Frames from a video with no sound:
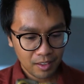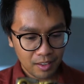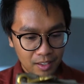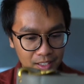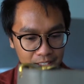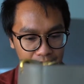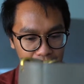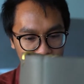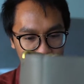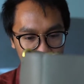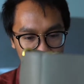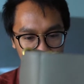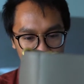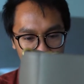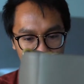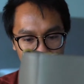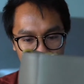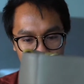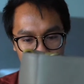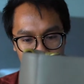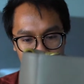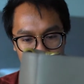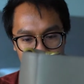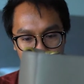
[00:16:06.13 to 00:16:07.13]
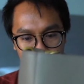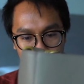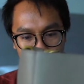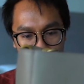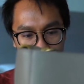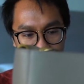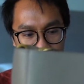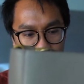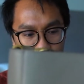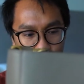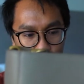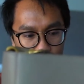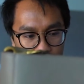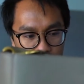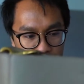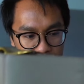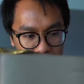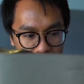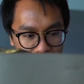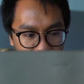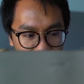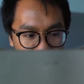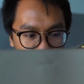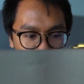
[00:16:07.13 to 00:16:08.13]
So yeah, that's my
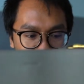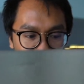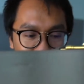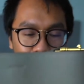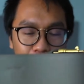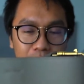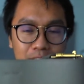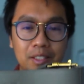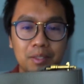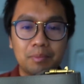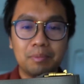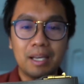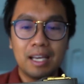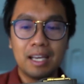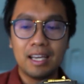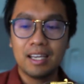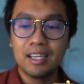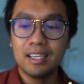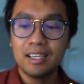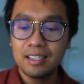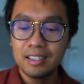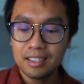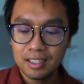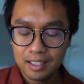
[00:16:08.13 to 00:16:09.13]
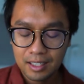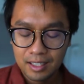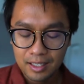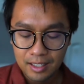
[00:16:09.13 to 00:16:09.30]
thoughts on the bag.